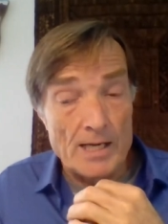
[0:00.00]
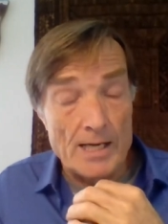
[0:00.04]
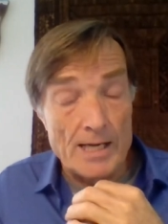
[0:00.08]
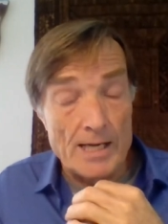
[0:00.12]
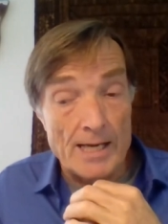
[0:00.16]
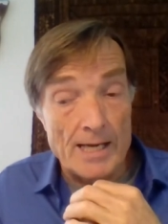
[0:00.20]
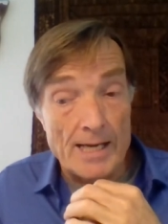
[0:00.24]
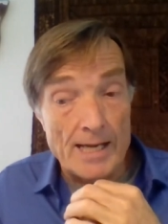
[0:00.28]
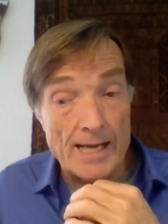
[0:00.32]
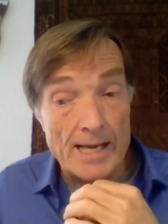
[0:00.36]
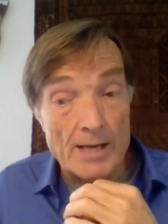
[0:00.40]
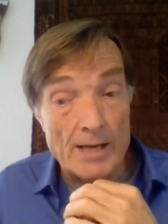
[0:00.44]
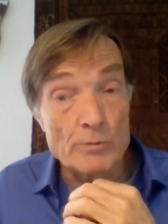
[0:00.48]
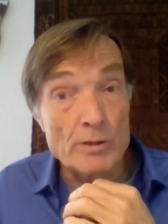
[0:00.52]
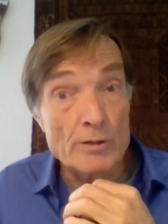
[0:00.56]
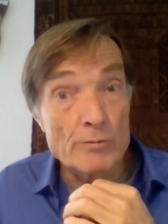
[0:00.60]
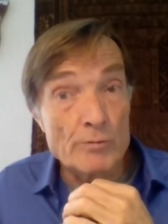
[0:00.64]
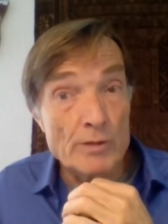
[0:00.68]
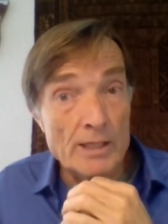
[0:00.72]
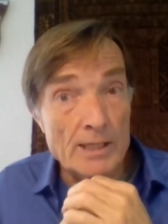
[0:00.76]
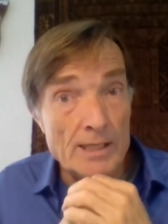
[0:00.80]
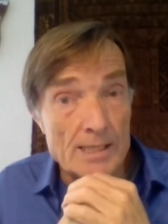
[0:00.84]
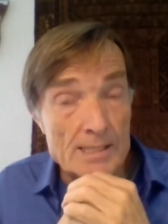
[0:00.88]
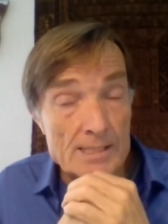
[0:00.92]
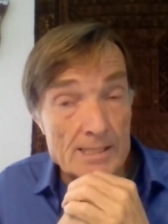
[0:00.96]
Uh, and we
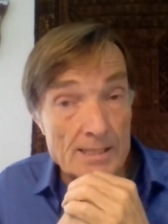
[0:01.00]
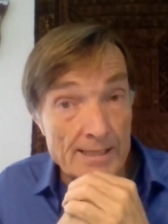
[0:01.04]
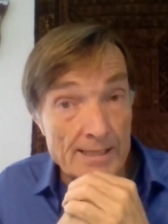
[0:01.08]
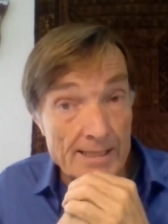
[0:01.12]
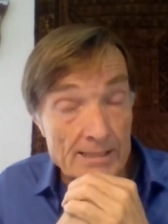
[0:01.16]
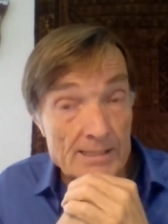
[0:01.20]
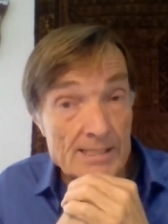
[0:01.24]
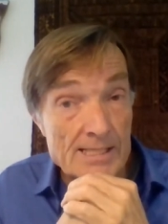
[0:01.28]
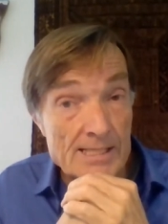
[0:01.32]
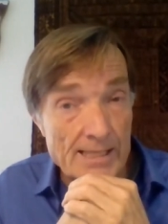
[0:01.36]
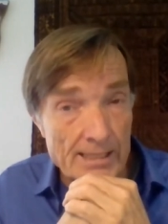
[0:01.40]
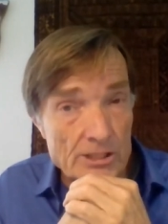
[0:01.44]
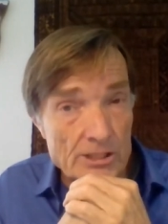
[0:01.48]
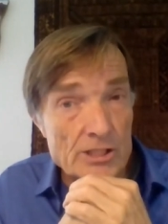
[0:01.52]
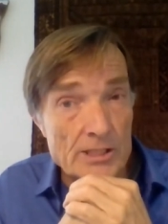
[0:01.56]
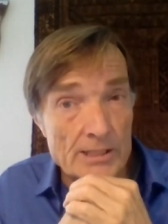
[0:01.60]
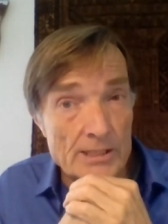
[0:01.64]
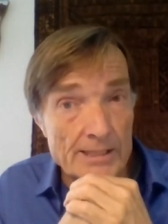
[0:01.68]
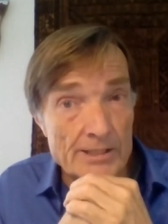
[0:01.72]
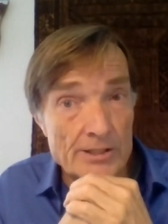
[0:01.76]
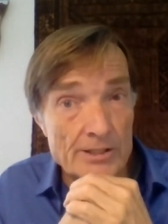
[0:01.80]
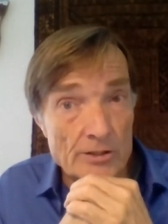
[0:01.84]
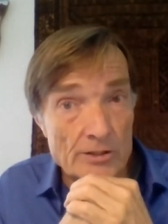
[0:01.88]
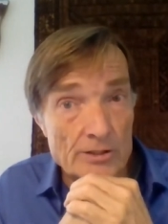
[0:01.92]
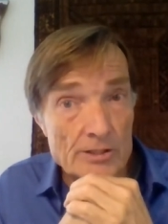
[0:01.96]
realized that that's
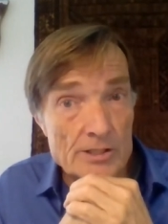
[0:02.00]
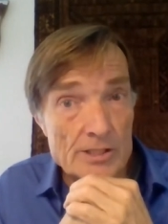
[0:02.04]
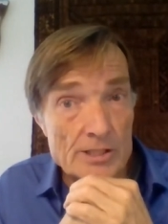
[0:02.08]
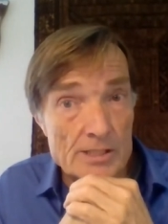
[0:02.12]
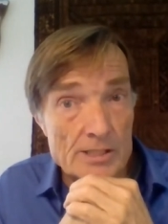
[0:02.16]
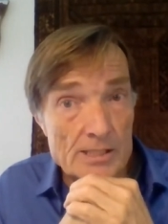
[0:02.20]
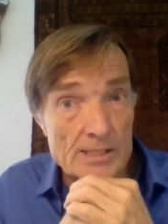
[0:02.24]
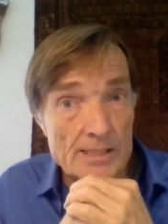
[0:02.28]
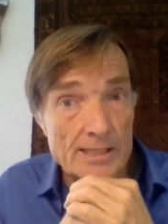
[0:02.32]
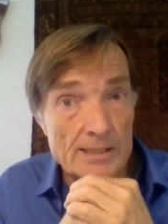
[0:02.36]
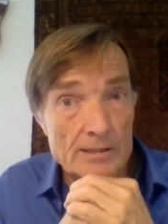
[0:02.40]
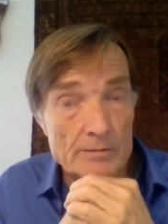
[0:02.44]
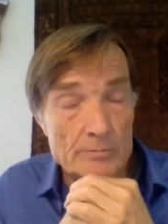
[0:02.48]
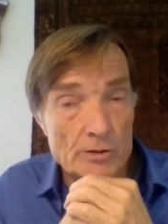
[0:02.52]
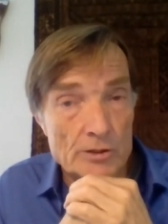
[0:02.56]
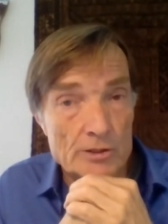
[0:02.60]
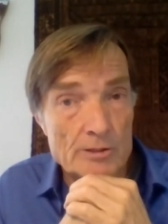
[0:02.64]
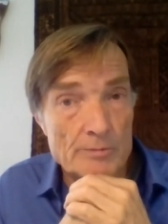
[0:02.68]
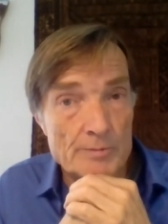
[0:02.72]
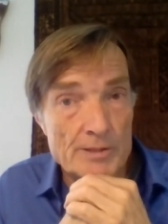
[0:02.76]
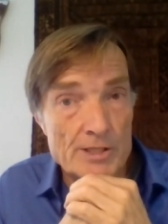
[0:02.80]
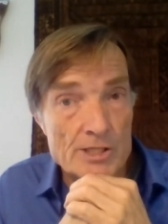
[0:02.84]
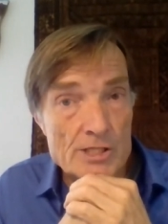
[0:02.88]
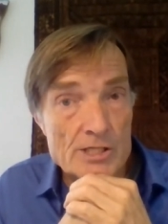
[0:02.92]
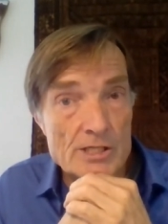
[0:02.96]
actually not sustainable
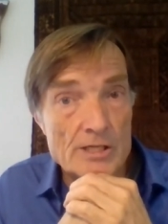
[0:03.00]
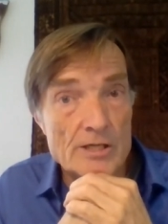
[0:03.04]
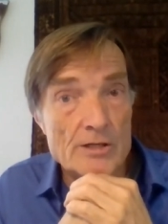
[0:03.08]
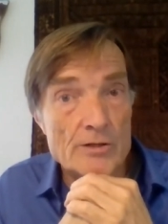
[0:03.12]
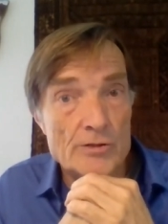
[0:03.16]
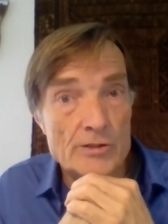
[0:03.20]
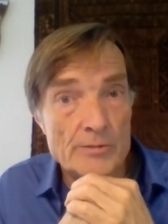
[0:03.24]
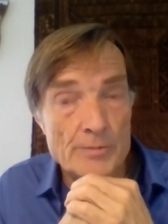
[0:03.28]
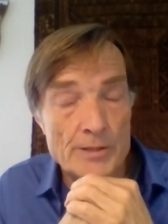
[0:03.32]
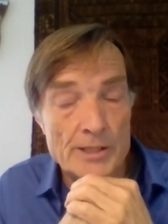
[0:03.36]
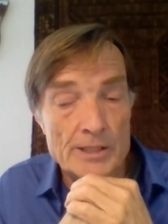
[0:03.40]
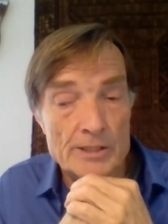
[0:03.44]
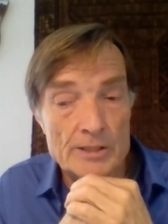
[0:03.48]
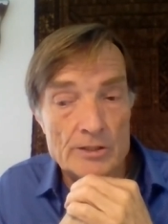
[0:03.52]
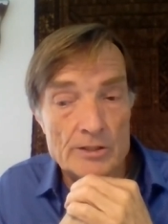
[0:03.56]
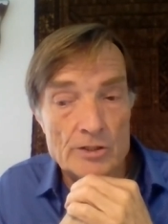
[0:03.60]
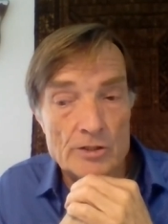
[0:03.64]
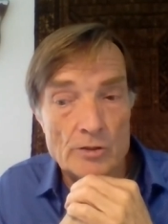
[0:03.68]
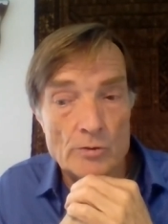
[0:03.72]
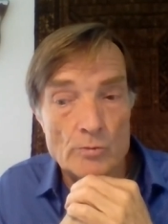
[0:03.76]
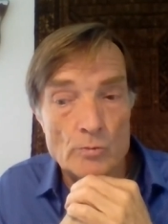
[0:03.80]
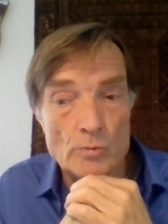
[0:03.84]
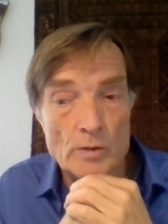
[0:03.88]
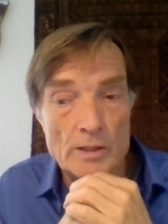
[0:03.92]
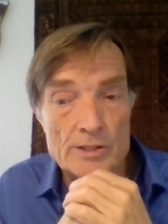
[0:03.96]
to be so
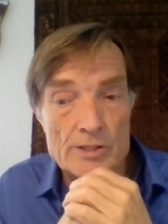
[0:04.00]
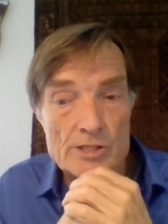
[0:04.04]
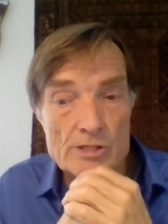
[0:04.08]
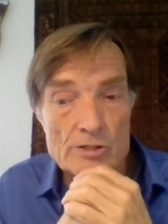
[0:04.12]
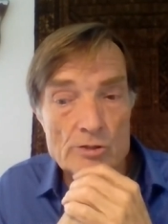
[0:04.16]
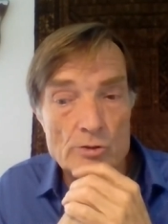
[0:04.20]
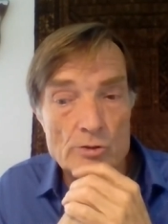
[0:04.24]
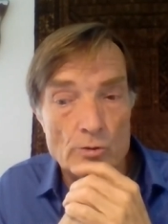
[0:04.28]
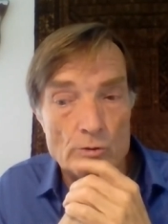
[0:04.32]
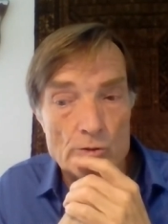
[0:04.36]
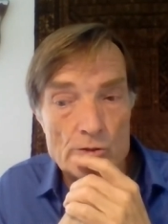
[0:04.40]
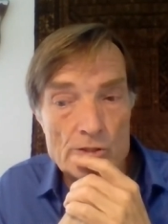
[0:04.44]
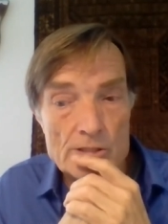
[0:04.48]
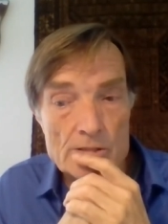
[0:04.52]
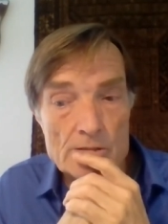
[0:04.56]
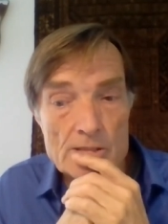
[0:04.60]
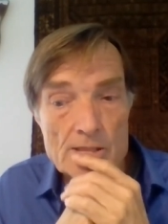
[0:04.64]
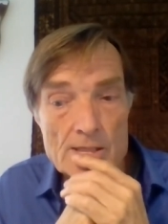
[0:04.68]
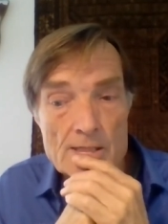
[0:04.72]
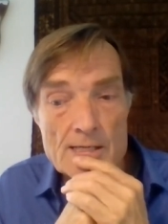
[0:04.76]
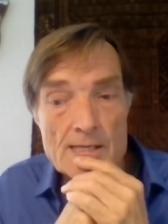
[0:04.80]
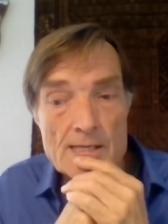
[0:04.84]
dependent on one source.